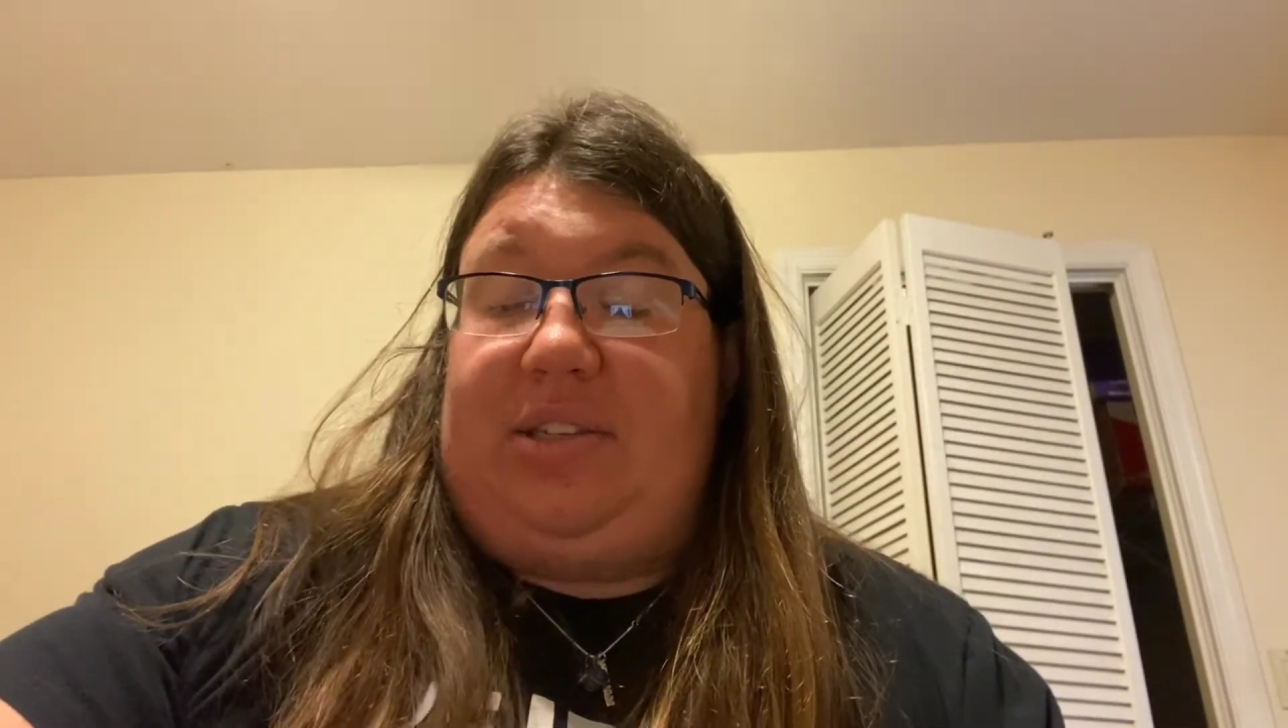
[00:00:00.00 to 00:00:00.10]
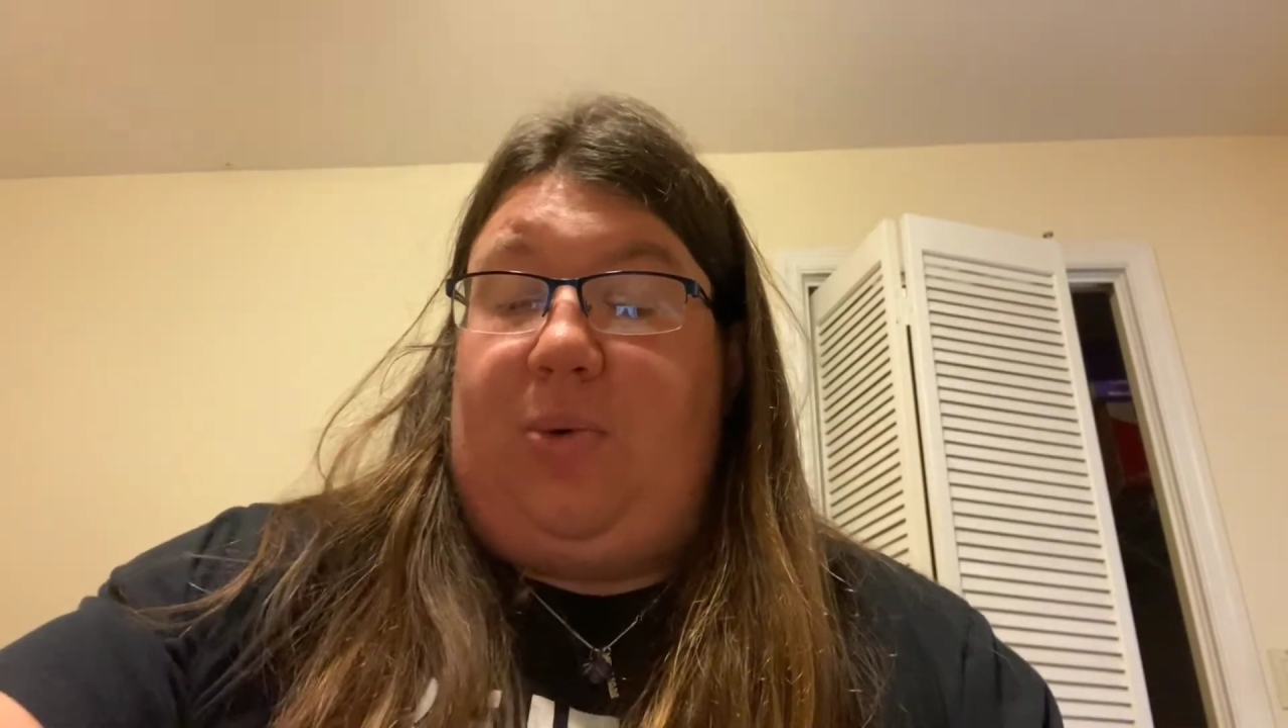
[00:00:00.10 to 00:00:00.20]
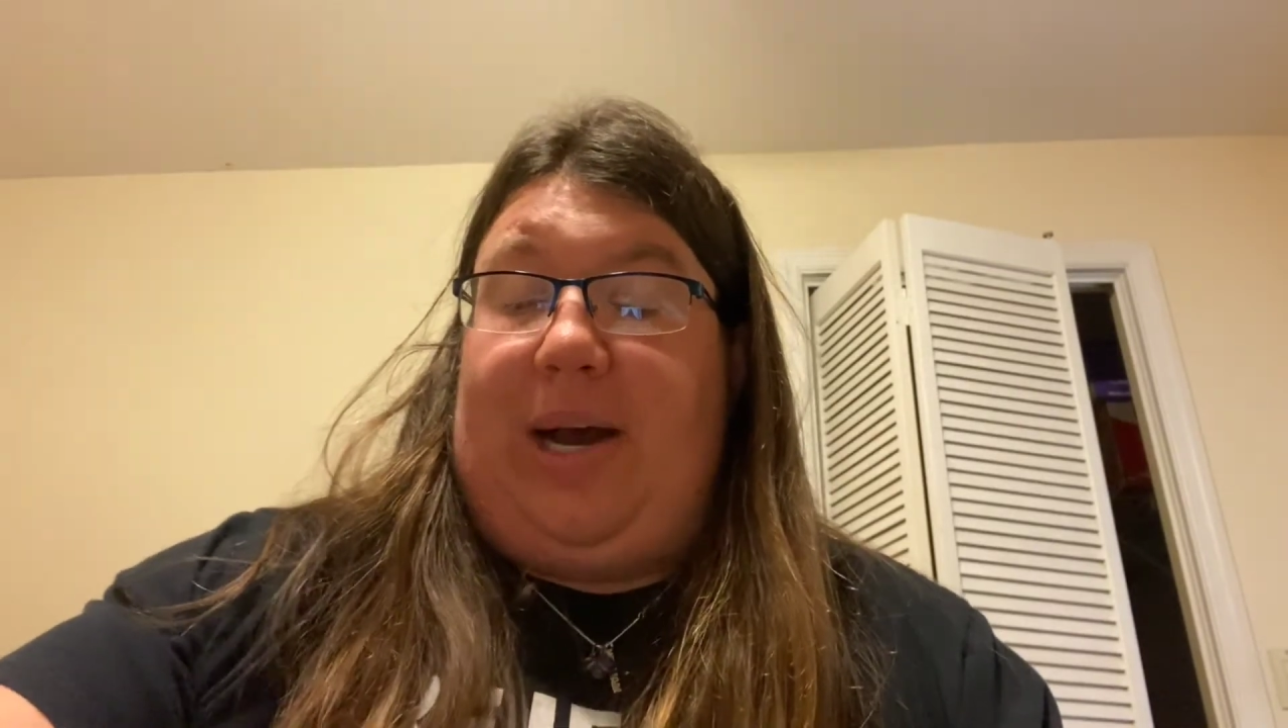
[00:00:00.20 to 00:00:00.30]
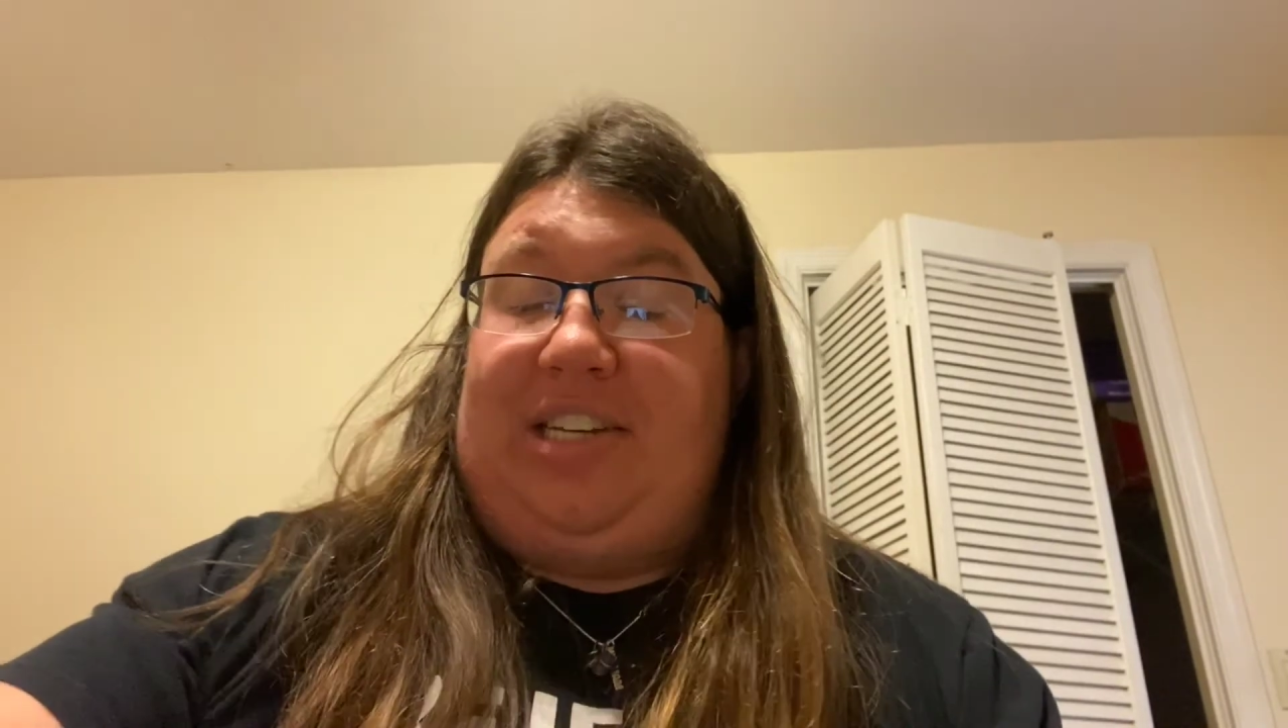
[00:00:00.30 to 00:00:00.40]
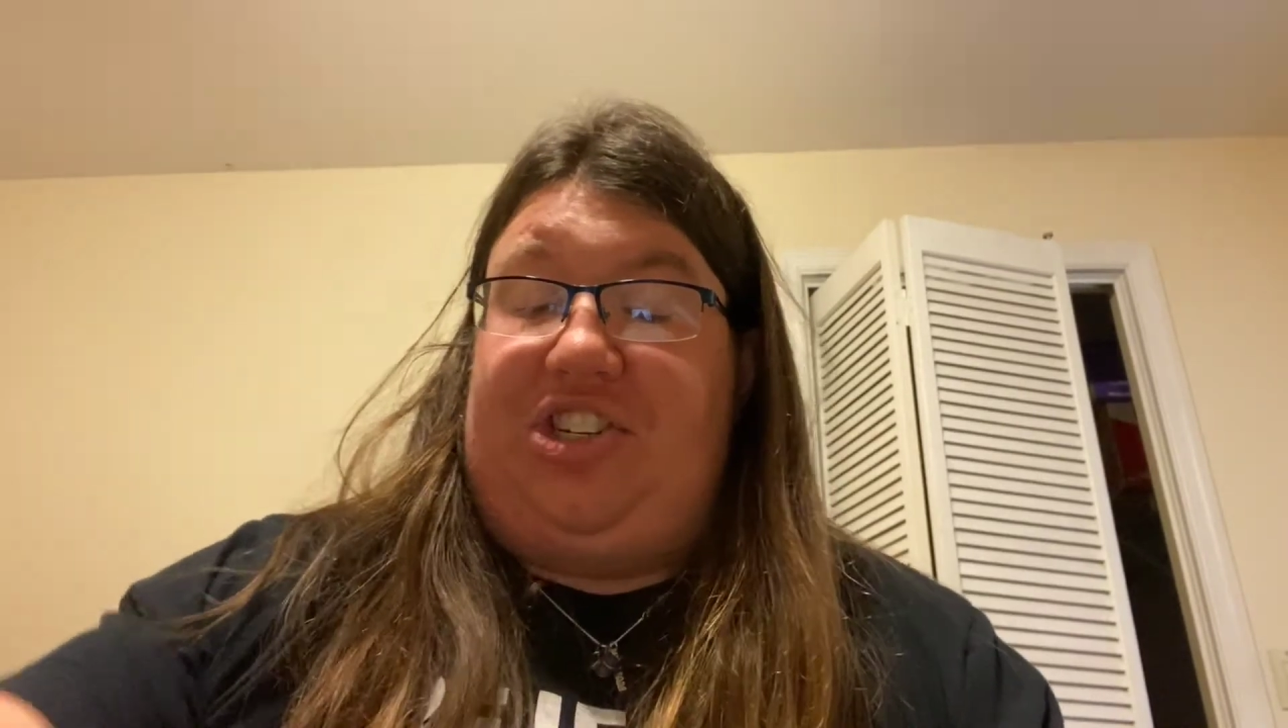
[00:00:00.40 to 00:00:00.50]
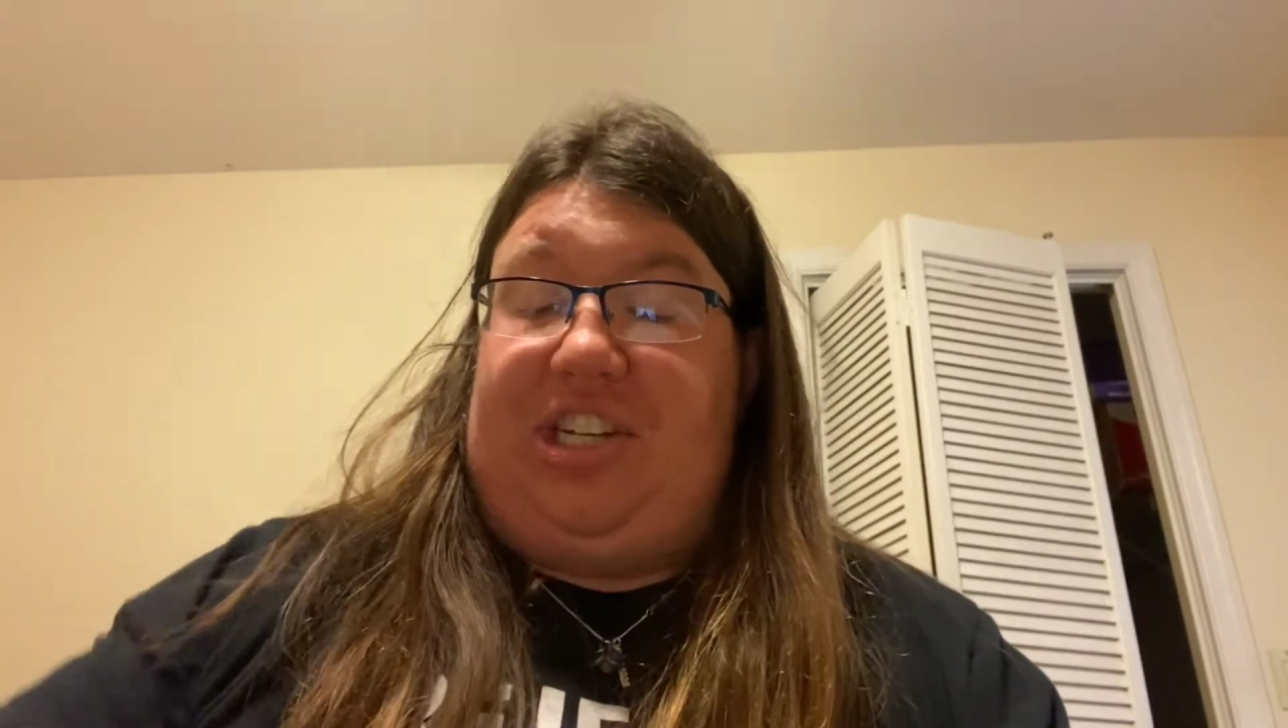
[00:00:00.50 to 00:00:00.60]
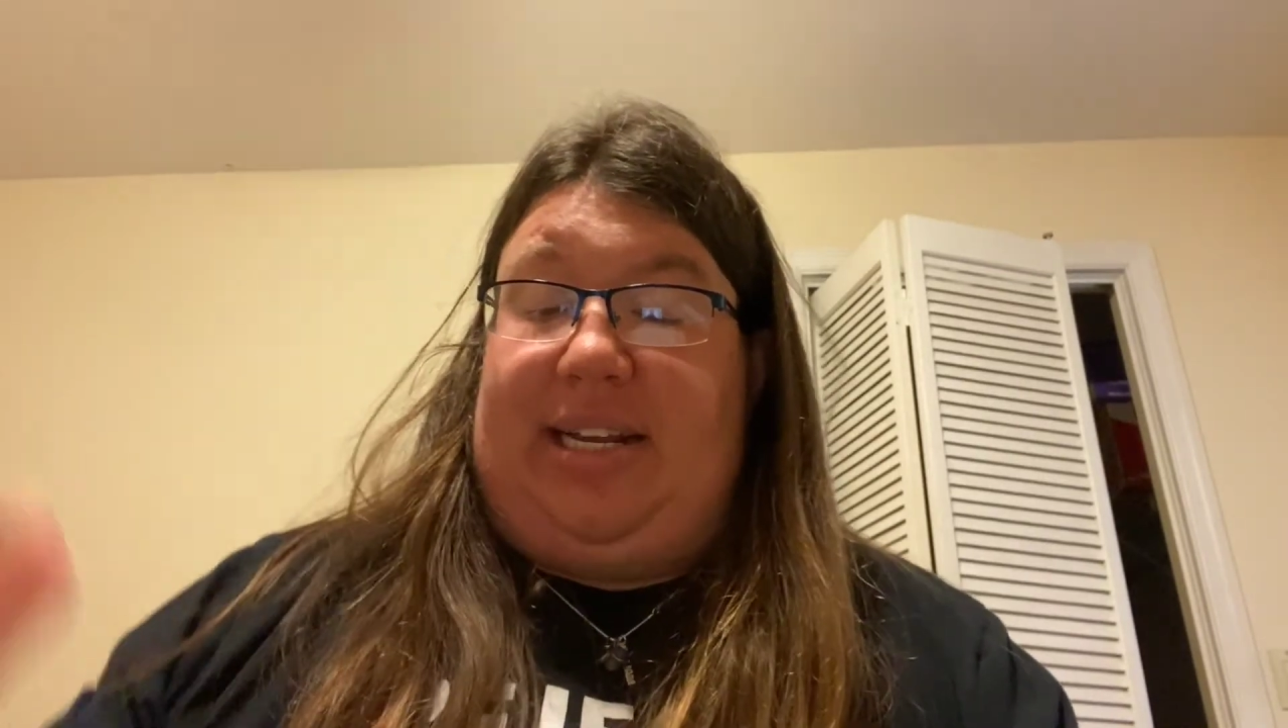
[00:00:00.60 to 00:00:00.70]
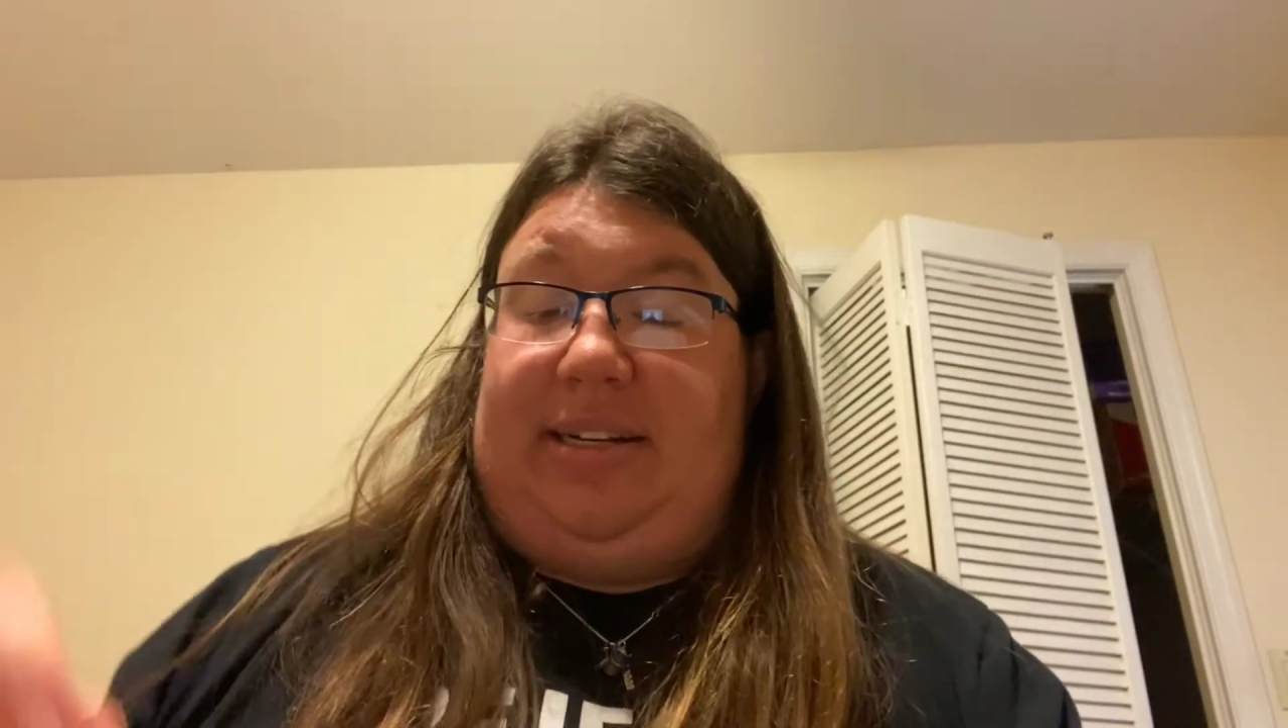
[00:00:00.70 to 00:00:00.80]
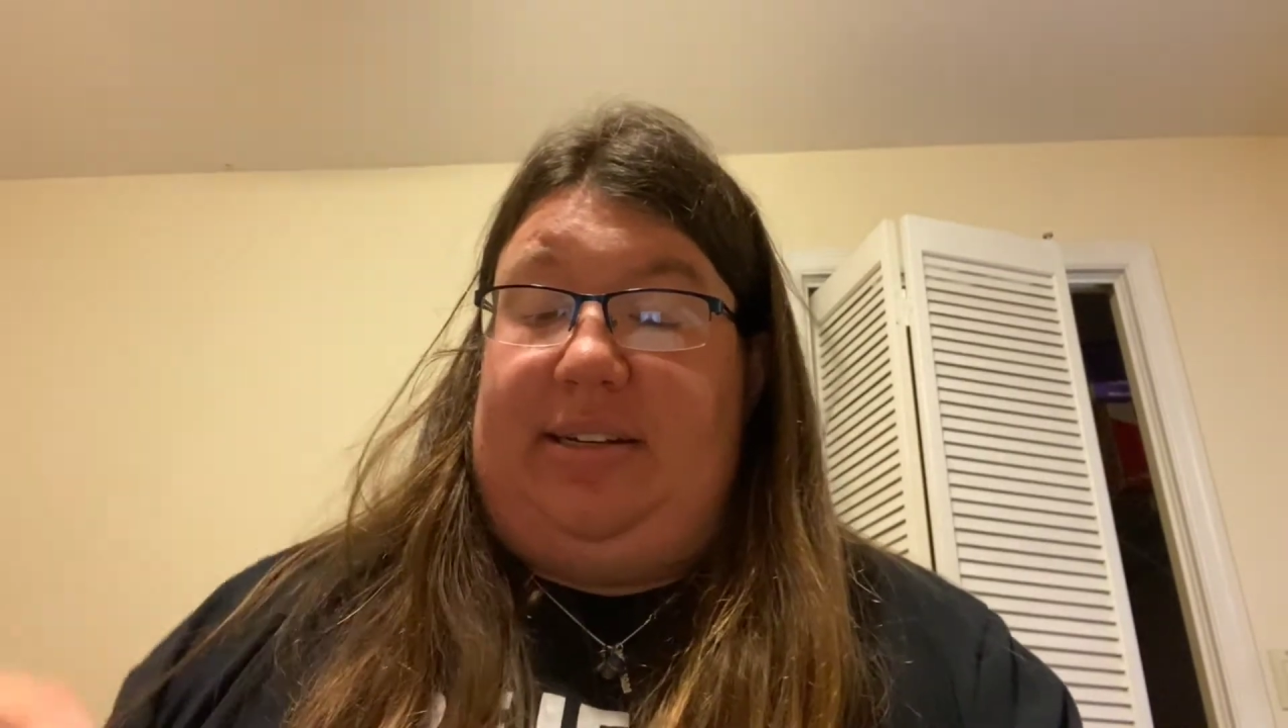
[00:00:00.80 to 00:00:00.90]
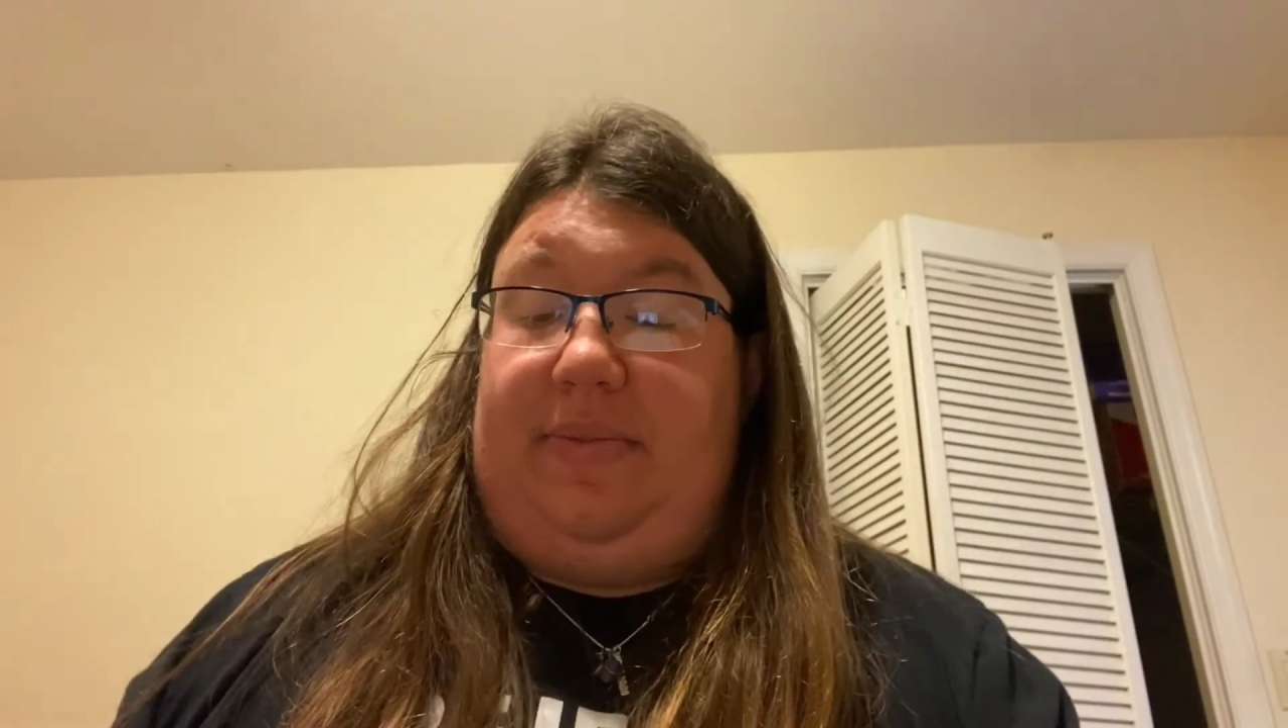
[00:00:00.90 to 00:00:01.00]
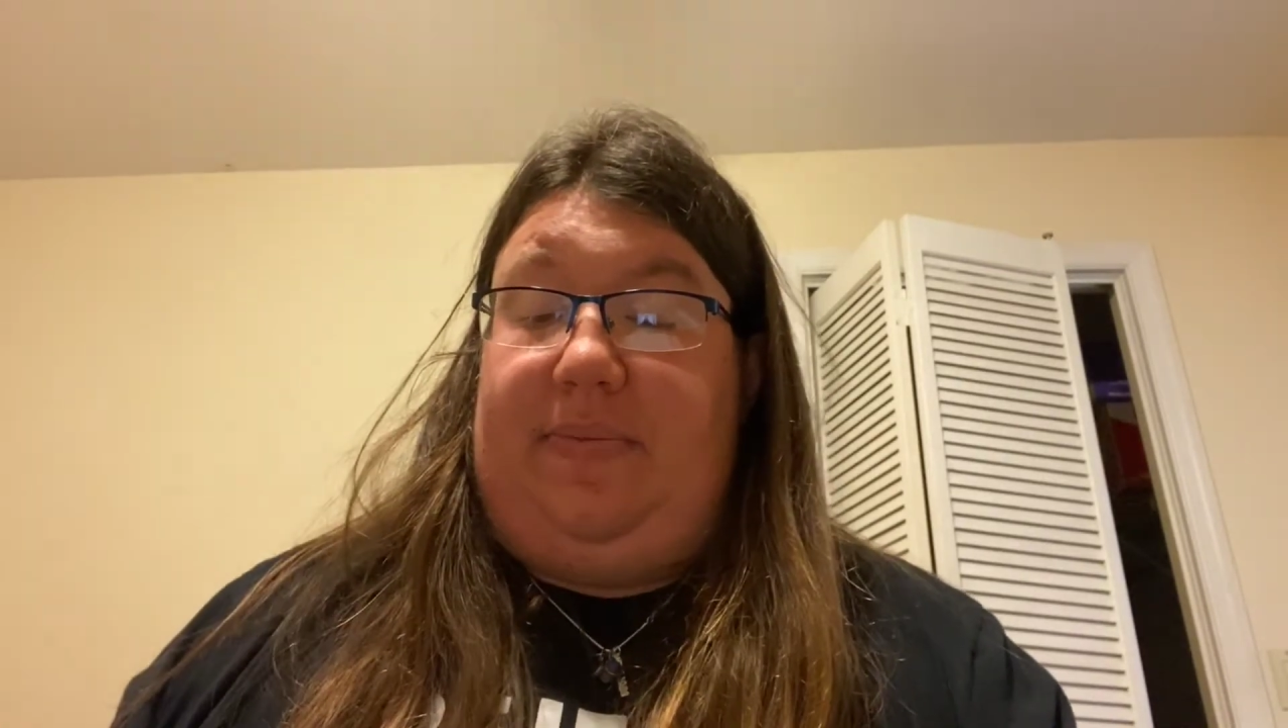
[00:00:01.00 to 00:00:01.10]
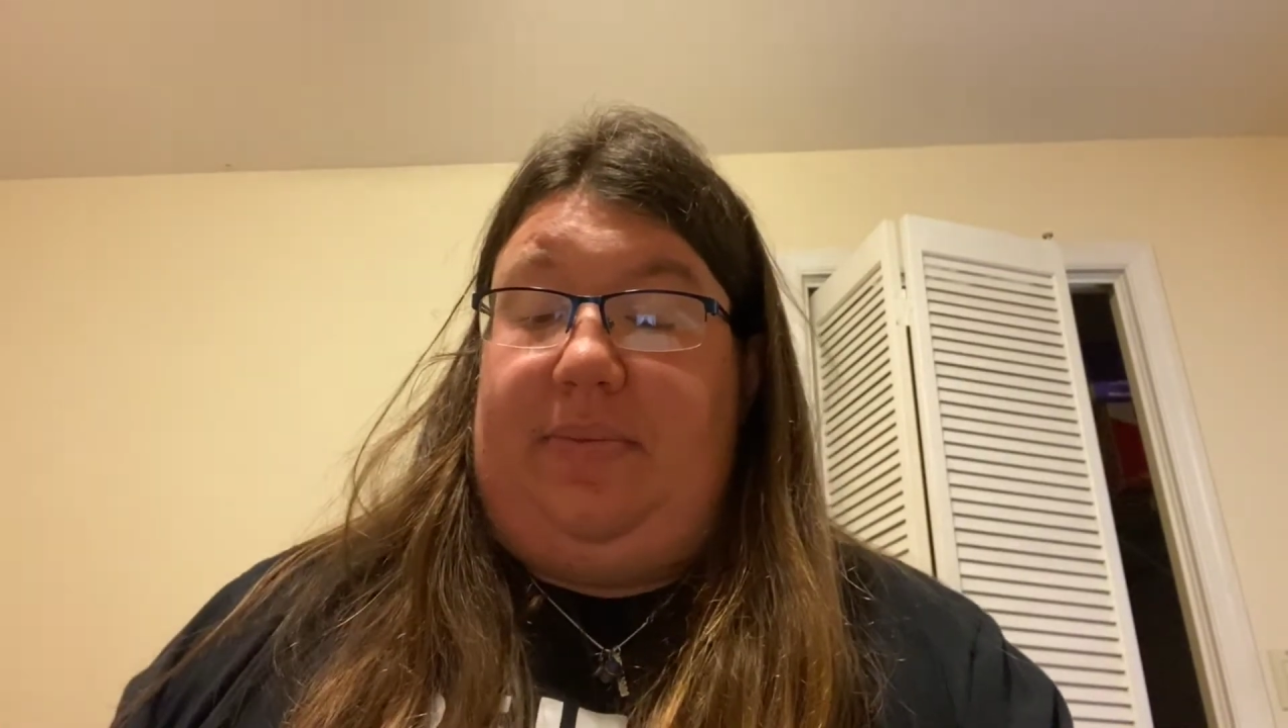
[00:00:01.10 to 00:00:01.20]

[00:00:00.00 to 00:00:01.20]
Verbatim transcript: questioned.